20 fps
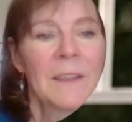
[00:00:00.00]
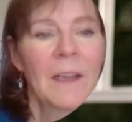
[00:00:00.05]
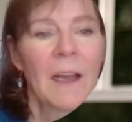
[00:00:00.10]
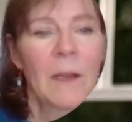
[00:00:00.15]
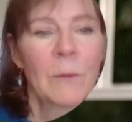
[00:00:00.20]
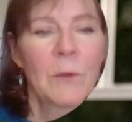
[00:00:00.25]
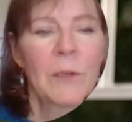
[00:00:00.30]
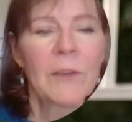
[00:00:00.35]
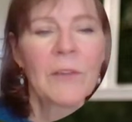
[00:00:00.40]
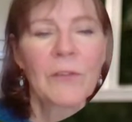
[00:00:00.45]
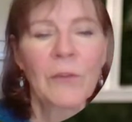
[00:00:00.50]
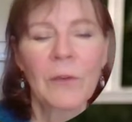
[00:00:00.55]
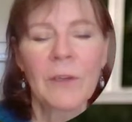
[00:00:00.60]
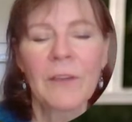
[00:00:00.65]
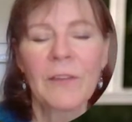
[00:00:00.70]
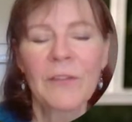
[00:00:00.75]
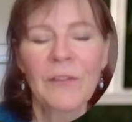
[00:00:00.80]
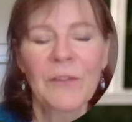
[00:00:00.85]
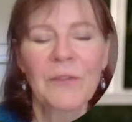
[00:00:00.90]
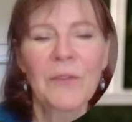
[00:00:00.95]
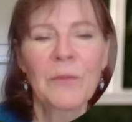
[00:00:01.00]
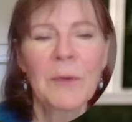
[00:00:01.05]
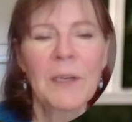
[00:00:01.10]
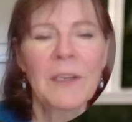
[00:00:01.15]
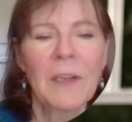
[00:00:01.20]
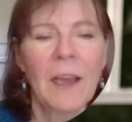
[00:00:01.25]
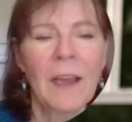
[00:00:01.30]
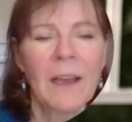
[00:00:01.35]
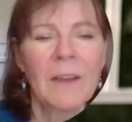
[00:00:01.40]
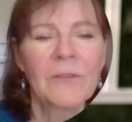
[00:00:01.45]

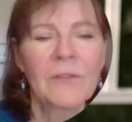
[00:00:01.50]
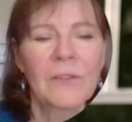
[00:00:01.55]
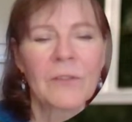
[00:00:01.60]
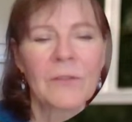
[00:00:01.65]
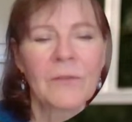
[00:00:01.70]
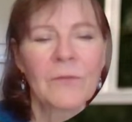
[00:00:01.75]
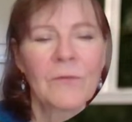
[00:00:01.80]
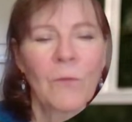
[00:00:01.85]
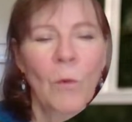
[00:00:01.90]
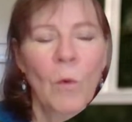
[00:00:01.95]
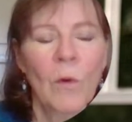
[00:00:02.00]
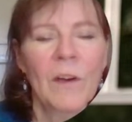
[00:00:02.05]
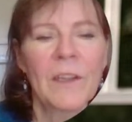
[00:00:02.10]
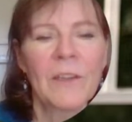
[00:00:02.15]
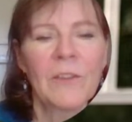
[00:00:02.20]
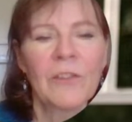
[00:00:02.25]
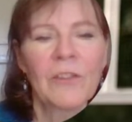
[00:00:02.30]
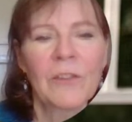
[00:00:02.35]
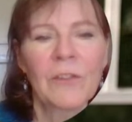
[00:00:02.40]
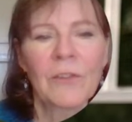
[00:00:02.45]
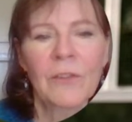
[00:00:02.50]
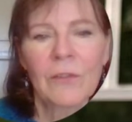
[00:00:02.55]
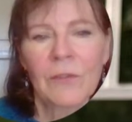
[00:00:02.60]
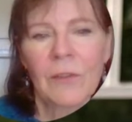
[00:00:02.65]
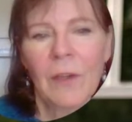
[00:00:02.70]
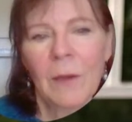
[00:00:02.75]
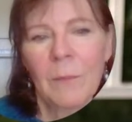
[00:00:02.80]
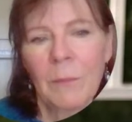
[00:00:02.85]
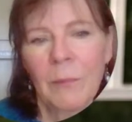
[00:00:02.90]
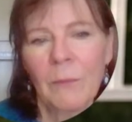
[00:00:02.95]
3.5 to 4 inches
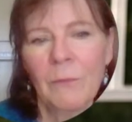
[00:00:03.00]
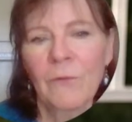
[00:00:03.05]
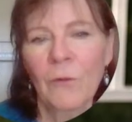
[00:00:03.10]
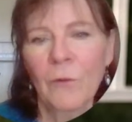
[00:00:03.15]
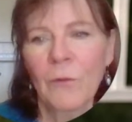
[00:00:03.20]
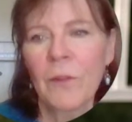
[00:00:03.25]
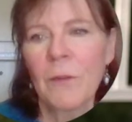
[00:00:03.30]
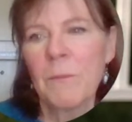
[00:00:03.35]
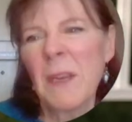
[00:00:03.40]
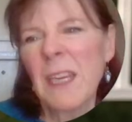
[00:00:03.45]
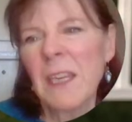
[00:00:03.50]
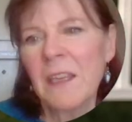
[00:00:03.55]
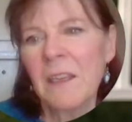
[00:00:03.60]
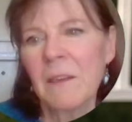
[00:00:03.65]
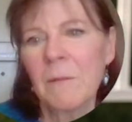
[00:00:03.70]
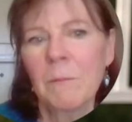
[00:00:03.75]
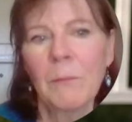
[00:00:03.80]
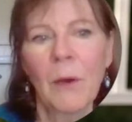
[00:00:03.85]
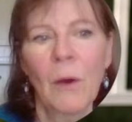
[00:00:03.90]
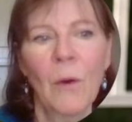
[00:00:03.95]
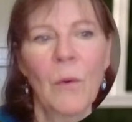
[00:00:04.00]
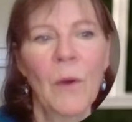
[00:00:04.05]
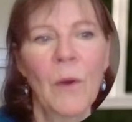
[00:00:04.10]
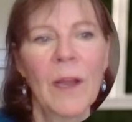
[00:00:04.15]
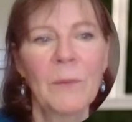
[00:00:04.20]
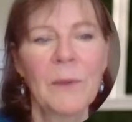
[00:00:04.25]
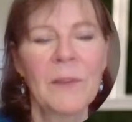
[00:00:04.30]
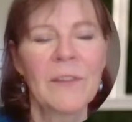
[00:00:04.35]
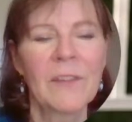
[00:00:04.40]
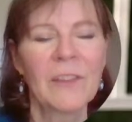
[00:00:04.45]
for the medium bow,
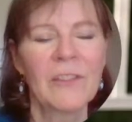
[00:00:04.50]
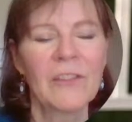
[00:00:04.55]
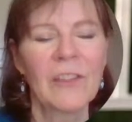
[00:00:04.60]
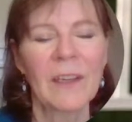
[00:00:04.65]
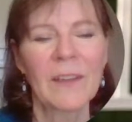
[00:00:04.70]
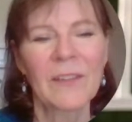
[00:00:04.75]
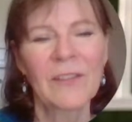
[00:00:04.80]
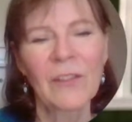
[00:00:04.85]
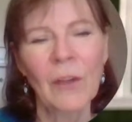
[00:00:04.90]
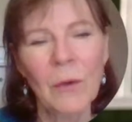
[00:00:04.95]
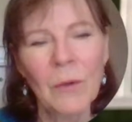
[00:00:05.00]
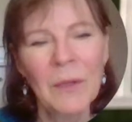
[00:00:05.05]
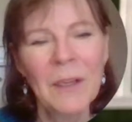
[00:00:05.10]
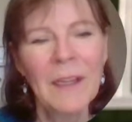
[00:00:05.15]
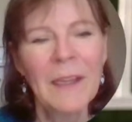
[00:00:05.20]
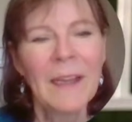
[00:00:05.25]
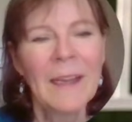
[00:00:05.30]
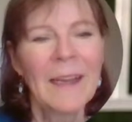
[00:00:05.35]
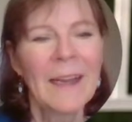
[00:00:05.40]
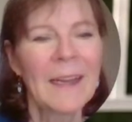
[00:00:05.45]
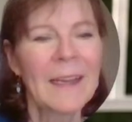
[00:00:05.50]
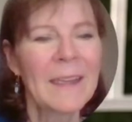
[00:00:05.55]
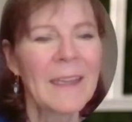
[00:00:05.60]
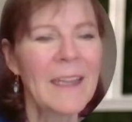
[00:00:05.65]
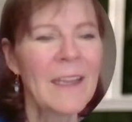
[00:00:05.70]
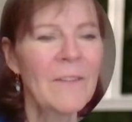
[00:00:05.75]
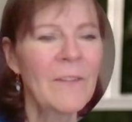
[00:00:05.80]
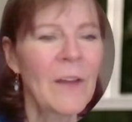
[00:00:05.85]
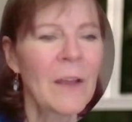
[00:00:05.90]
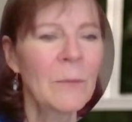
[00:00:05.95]
I would suggest. So
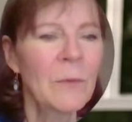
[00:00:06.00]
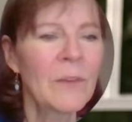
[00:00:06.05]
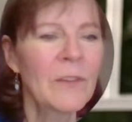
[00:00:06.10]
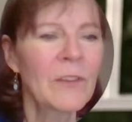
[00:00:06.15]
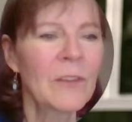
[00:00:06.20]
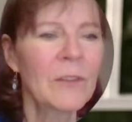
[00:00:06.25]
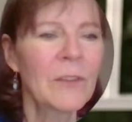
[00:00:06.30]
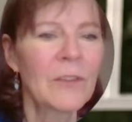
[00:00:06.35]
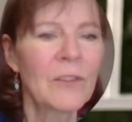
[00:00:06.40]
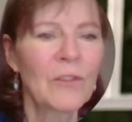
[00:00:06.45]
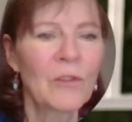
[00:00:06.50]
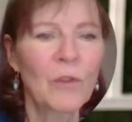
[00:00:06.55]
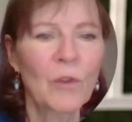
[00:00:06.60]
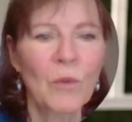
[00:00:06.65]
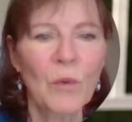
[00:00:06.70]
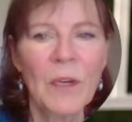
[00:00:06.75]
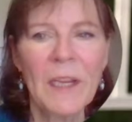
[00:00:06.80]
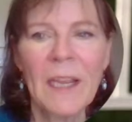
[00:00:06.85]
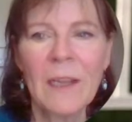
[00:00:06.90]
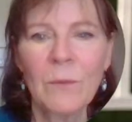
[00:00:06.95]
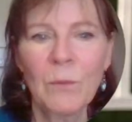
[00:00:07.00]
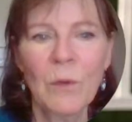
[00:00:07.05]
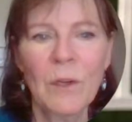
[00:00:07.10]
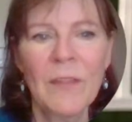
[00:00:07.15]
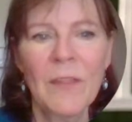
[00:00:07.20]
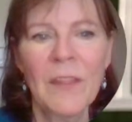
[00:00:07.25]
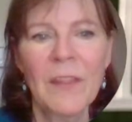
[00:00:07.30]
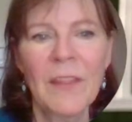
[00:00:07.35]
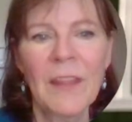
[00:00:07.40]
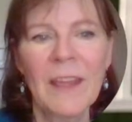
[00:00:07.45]
if I was going to create
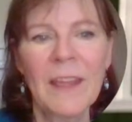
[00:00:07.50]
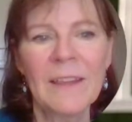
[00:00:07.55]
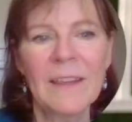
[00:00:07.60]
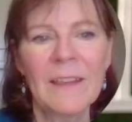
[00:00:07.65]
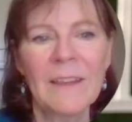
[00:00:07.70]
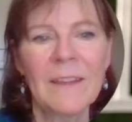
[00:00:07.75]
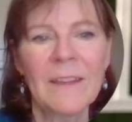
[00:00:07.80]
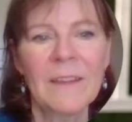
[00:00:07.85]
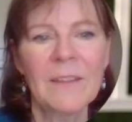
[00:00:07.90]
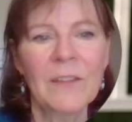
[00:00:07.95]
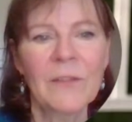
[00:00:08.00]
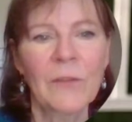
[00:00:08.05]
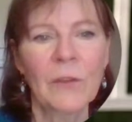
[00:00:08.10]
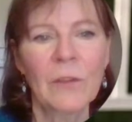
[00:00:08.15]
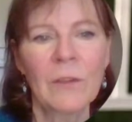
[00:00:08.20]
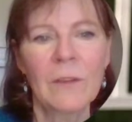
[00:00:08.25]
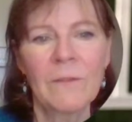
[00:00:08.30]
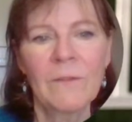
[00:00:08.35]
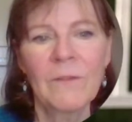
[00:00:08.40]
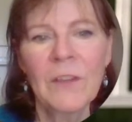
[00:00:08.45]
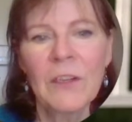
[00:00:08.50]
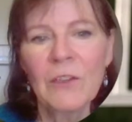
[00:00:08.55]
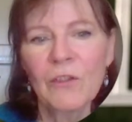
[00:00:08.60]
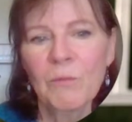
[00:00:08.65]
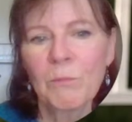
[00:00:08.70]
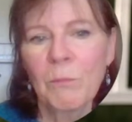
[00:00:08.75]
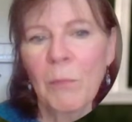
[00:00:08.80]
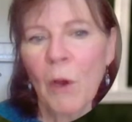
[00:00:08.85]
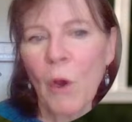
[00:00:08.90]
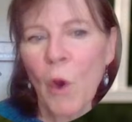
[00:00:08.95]
one that is for a
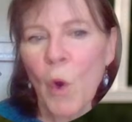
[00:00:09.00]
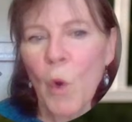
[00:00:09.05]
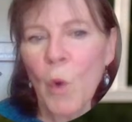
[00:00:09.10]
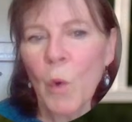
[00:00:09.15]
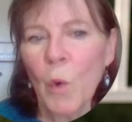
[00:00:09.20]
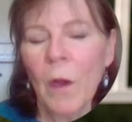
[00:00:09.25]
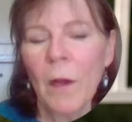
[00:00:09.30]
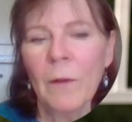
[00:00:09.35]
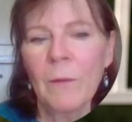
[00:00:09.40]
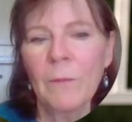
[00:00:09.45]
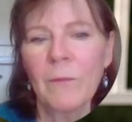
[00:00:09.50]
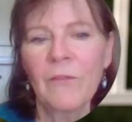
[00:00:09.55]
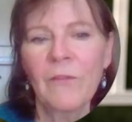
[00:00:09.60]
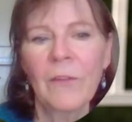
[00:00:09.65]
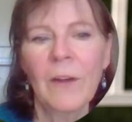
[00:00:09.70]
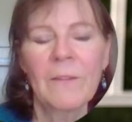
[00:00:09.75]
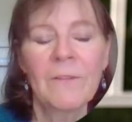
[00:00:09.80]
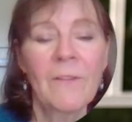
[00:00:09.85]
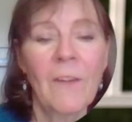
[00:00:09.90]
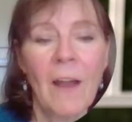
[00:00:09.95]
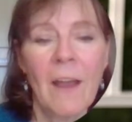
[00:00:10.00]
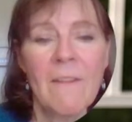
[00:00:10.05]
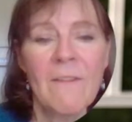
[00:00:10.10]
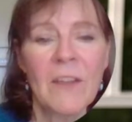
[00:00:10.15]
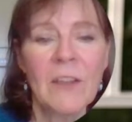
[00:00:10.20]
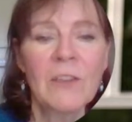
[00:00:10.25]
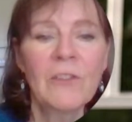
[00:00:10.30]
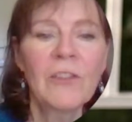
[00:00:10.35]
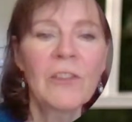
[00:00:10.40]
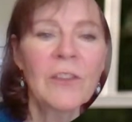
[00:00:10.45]
finished bow of 5
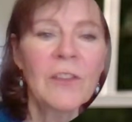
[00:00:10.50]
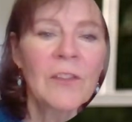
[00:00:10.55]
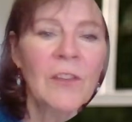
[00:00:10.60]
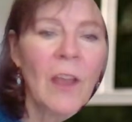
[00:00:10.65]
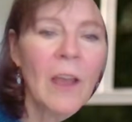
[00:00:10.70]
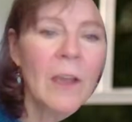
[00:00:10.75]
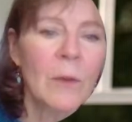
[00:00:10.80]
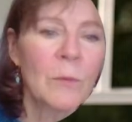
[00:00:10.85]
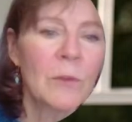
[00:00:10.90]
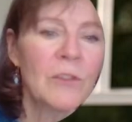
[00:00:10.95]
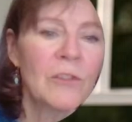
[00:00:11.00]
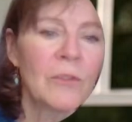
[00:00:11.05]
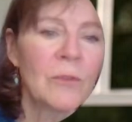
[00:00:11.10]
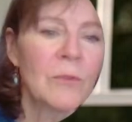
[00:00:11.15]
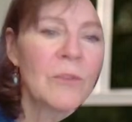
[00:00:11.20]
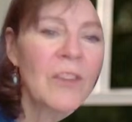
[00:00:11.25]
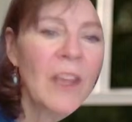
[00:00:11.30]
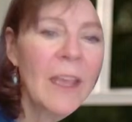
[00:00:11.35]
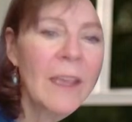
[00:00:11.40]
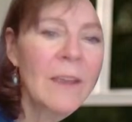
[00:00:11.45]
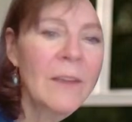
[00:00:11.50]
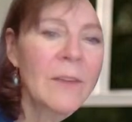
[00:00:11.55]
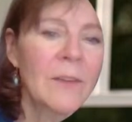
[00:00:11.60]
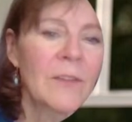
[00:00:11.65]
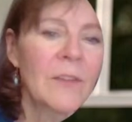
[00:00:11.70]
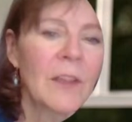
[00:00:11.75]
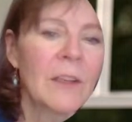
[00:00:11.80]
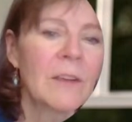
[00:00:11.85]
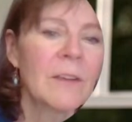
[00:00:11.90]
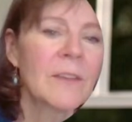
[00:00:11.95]
inches, I would do
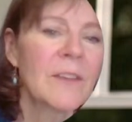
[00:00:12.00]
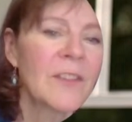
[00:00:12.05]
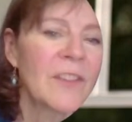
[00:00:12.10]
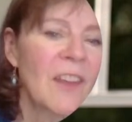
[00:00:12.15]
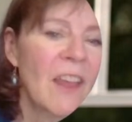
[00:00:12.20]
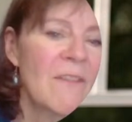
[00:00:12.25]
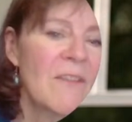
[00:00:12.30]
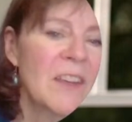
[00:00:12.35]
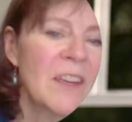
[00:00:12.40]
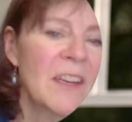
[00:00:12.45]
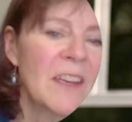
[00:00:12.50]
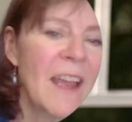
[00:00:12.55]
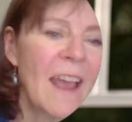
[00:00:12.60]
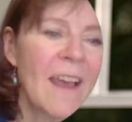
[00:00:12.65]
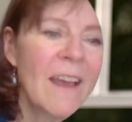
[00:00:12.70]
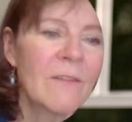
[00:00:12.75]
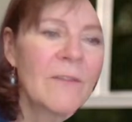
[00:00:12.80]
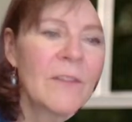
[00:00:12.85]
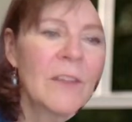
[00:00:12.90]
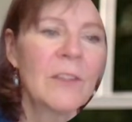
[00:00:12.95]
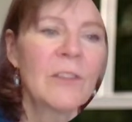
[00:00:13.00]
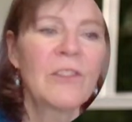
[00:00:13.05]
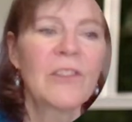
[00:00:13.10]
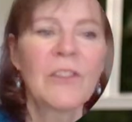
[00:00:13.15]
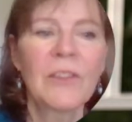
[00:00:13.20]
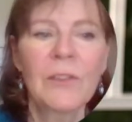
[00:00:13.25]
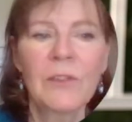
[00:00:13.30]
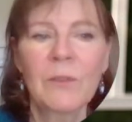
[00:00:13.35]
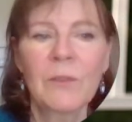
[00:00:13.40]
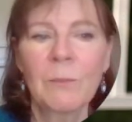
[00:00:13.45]
tails that are 7.5
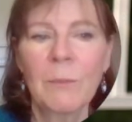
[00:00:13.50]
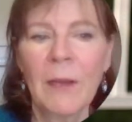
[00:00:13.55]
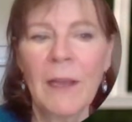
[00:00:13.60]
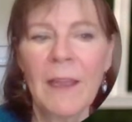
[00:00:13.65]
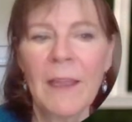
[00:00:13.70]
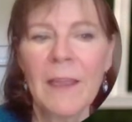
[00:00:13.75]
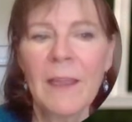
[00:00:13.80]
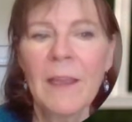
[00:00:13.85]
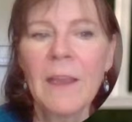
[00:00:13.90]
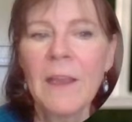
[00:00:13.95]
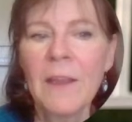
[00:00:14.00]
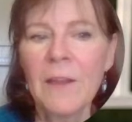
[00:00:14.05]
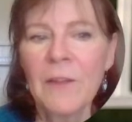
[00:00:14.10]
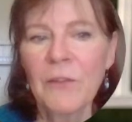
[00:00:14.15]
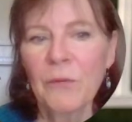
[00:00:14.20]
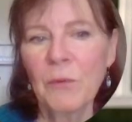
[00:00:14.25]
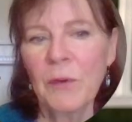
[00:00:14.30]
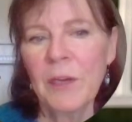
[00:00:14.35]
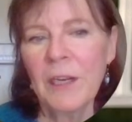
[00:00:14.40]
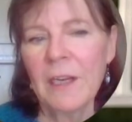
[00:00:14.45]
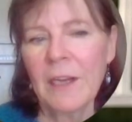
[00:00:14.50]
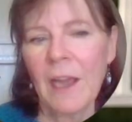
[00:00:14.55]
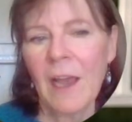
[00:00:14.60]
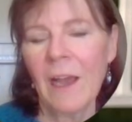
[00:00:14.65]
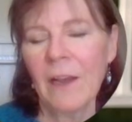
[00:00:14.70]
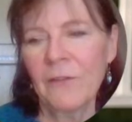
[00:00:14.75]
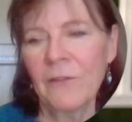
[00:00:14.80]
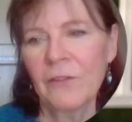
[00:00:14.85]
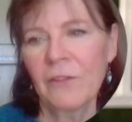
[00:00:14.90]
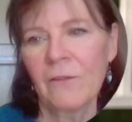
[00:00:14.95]
inches by
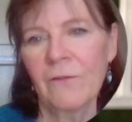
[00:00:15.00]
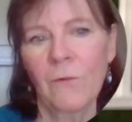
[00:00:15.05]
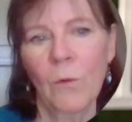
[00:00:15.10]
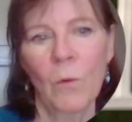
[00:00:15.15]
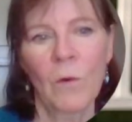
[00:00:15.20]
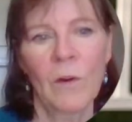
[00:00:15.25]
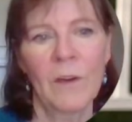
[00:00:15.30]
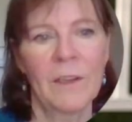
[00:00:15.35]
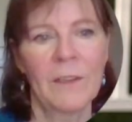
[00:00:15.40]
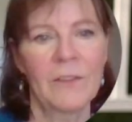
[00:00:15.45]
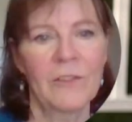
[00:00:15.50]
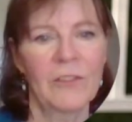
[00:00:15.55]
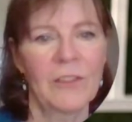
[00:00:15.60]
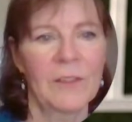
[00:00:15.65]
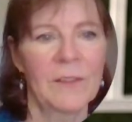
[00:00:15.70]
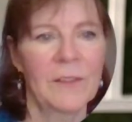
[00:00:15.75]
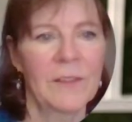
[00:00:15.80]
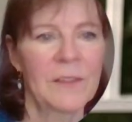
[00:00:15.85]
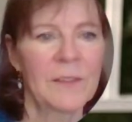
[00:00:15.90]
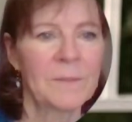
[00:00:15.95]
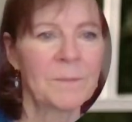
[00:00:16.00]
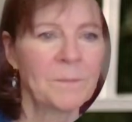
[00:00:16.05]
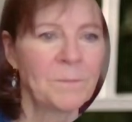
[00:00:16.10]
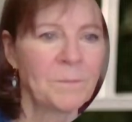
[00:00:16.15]
3.5 to 4 inches.